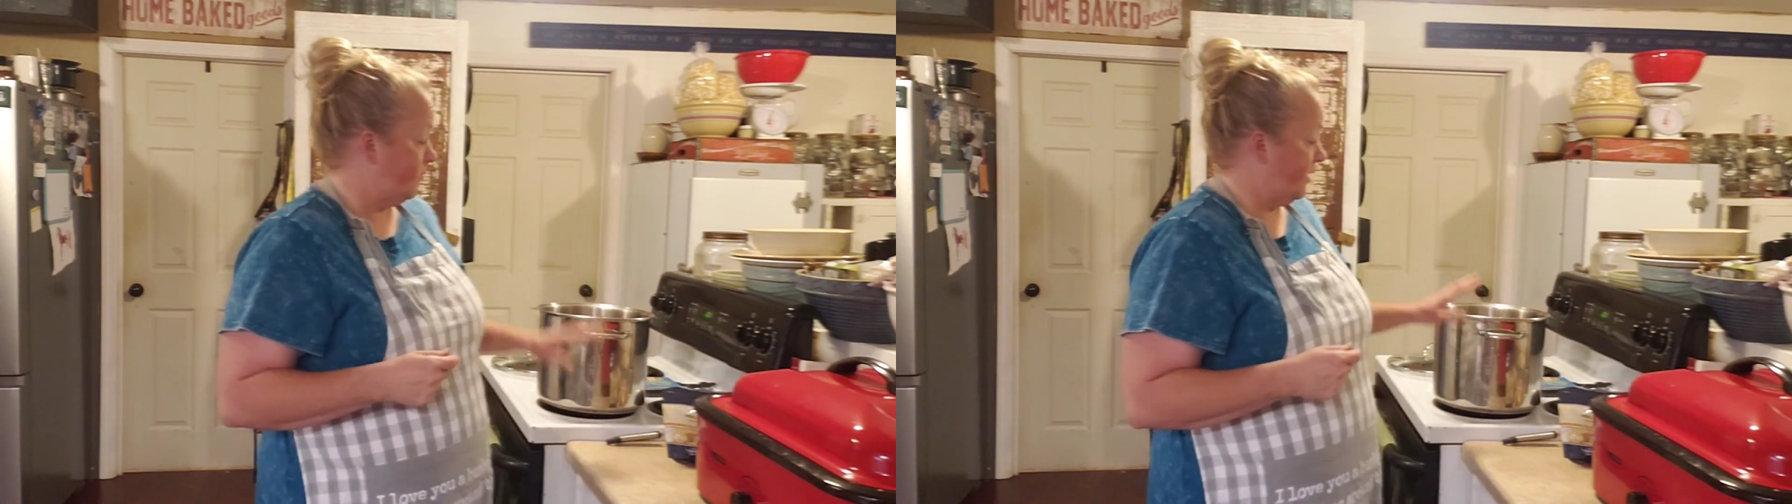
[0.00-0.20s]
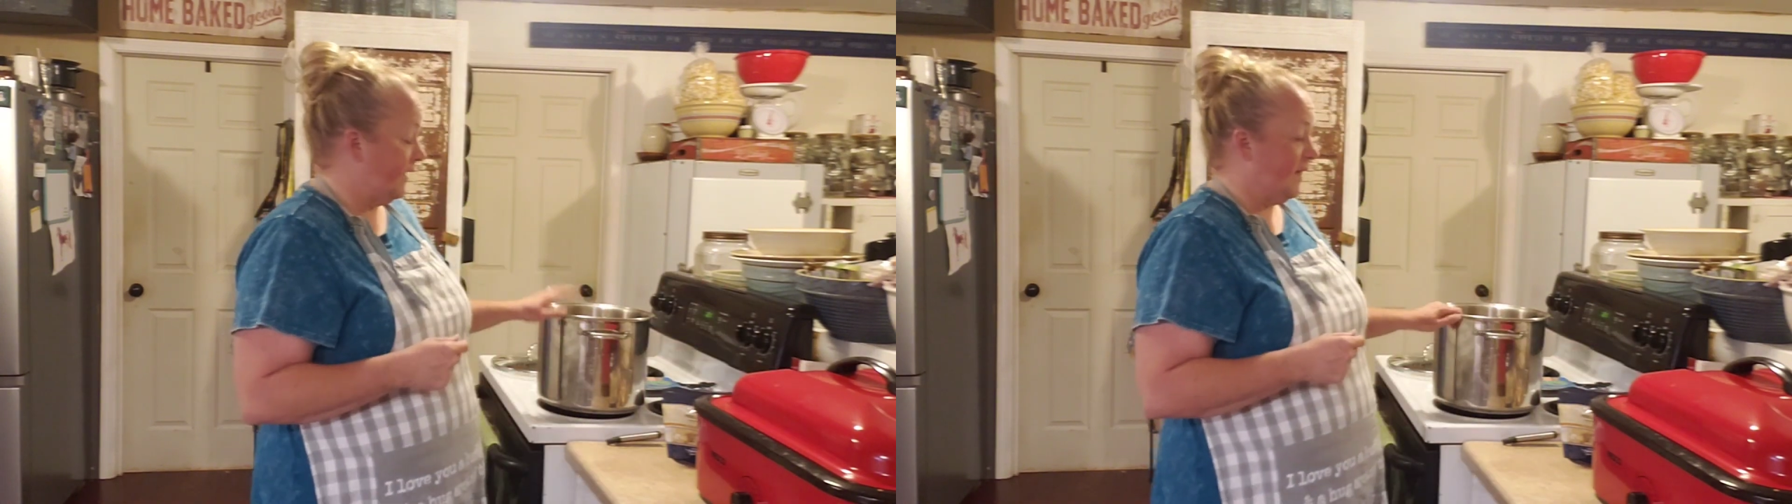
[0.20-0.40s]
I'm
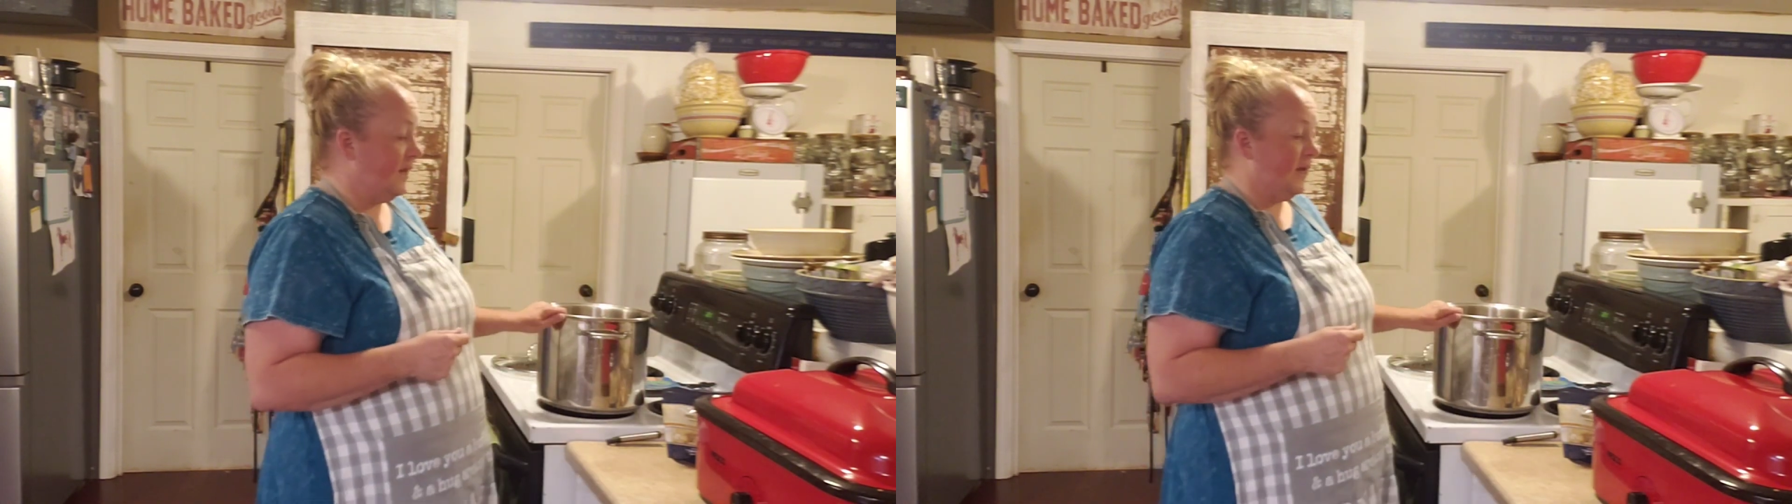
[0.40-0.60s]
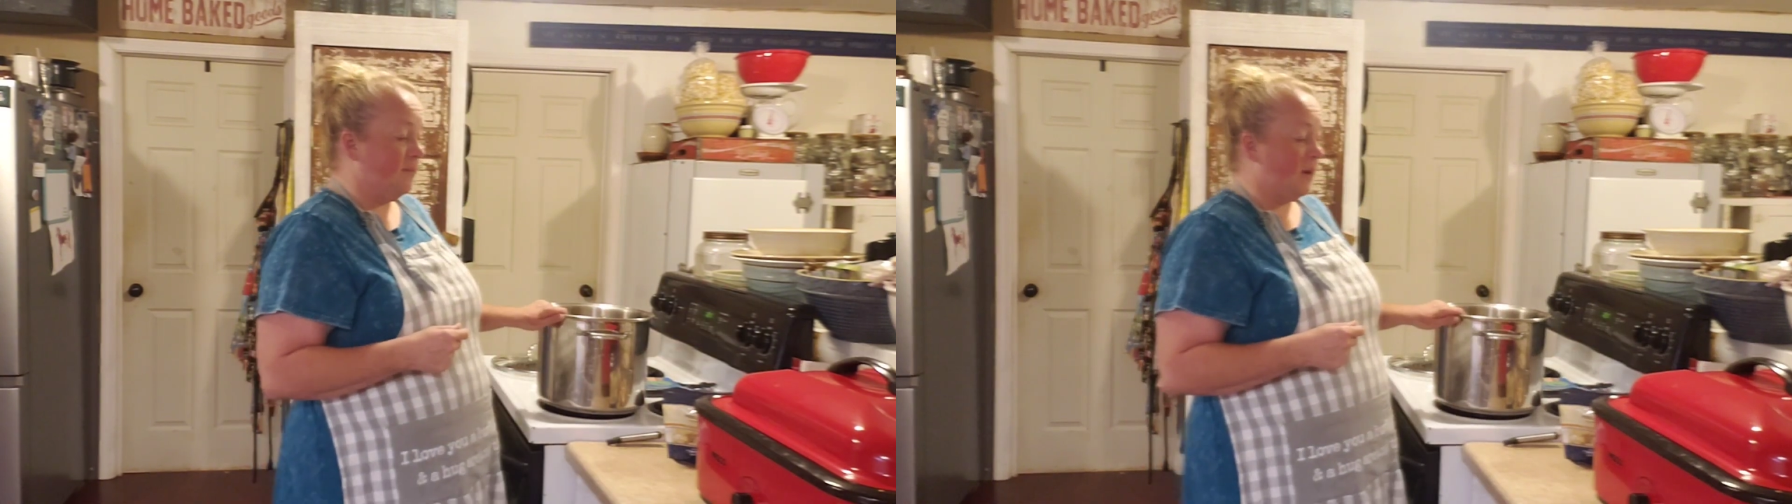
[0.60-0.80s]
going to get
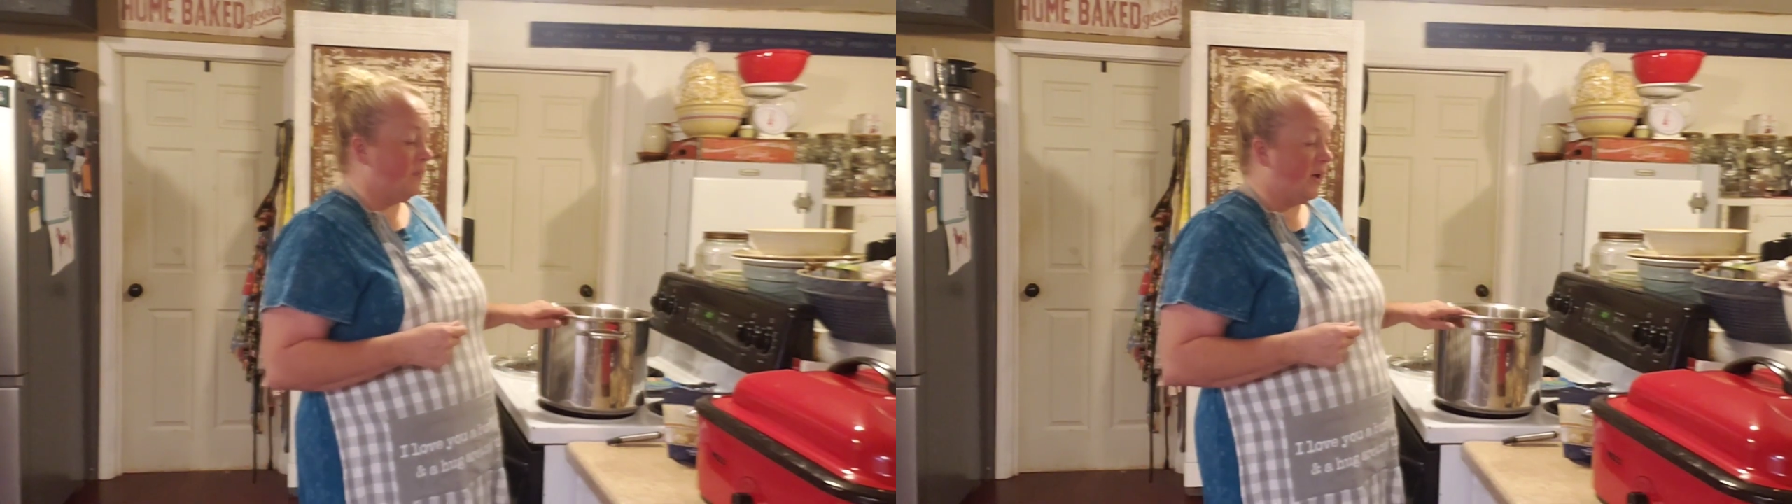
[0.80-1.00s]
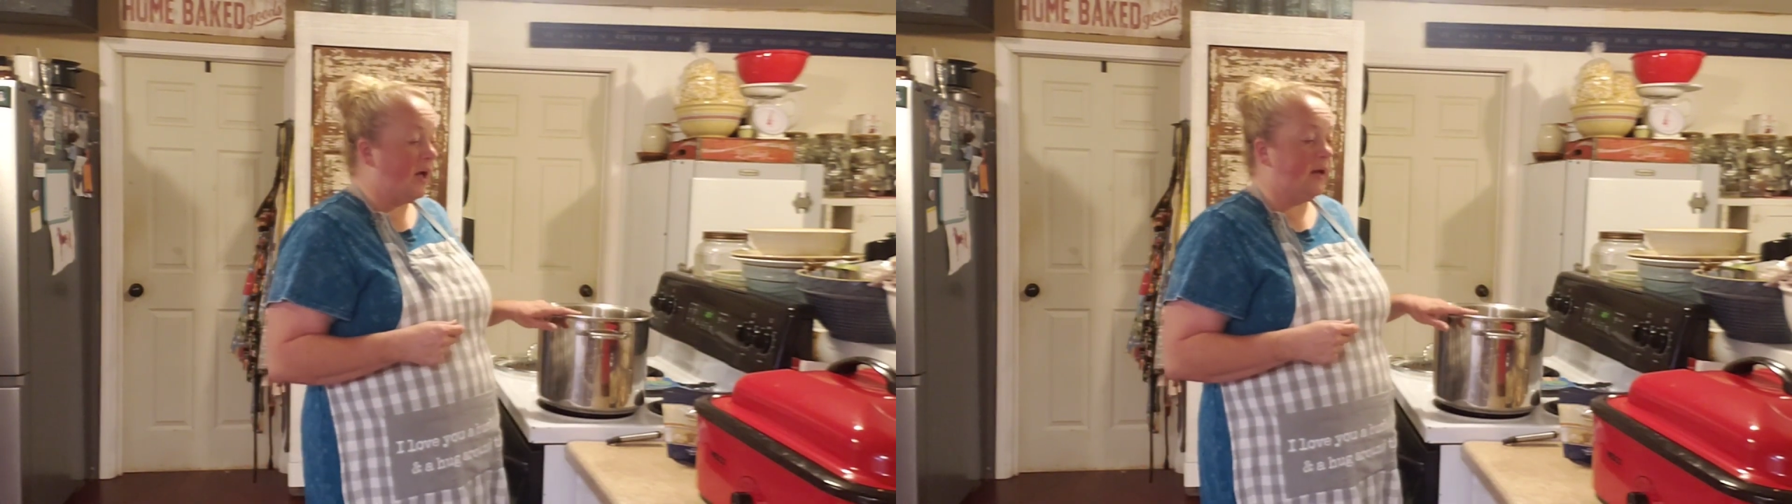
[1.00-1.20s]
it in my
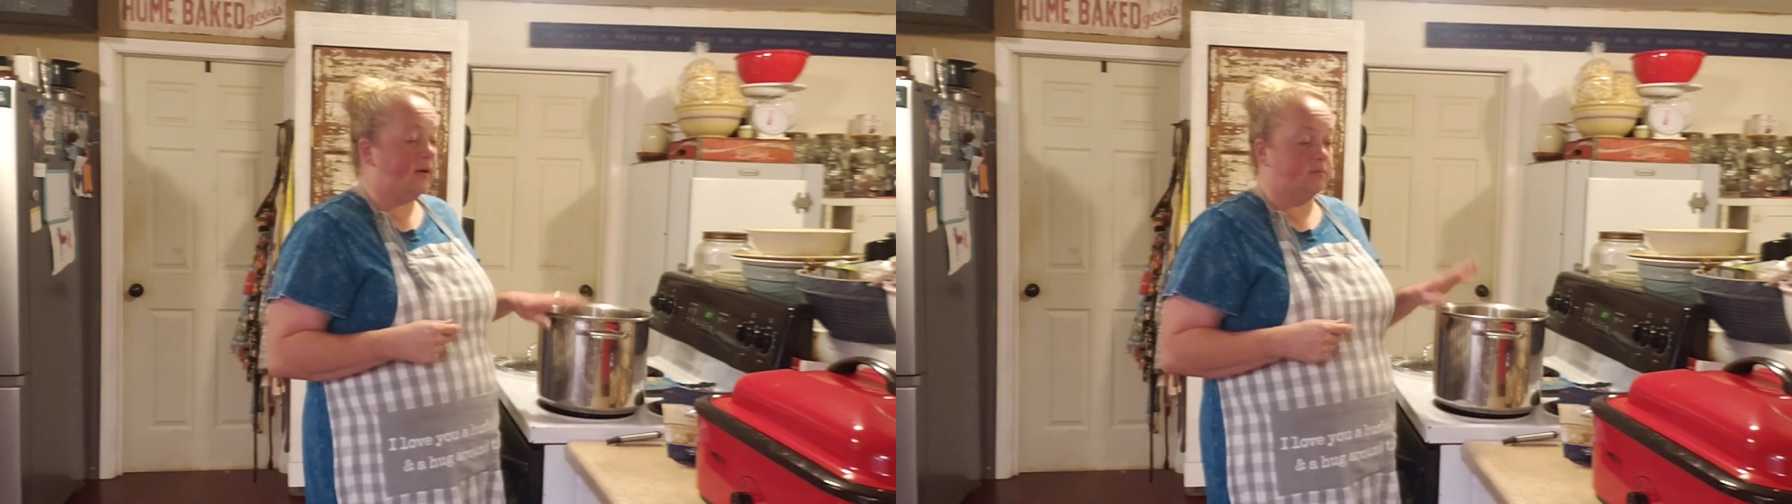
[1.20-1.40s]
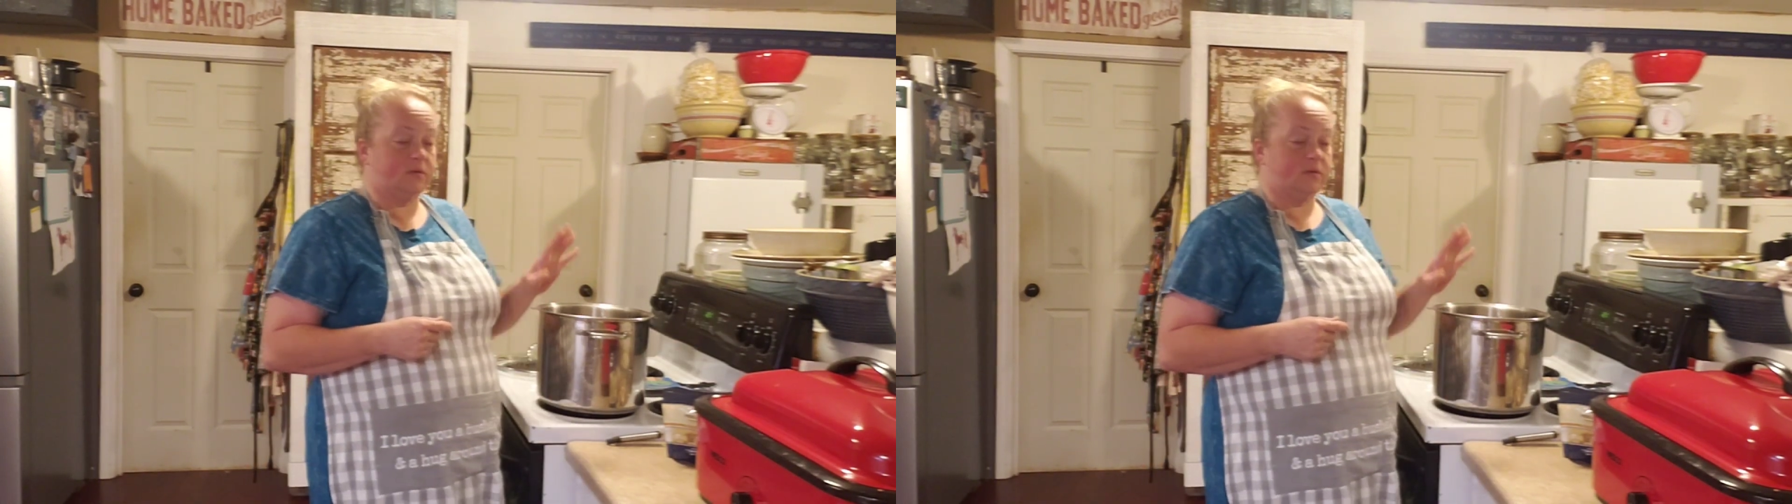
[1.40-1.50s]
pot,